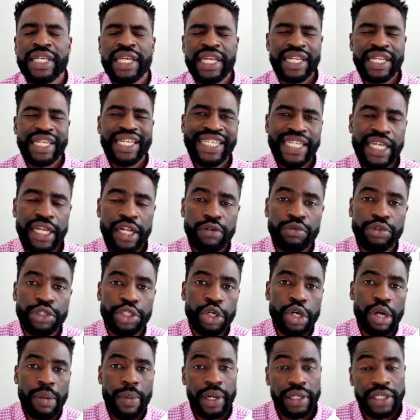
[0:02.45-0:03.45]
In this channel, we
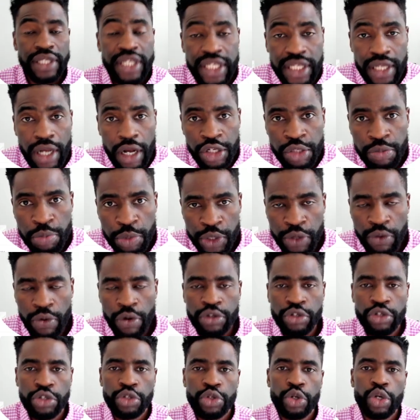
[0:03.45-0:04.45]
talk about stocks, but we
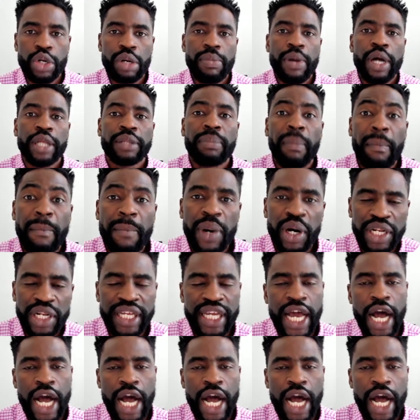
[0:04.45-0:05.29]
also talk about money,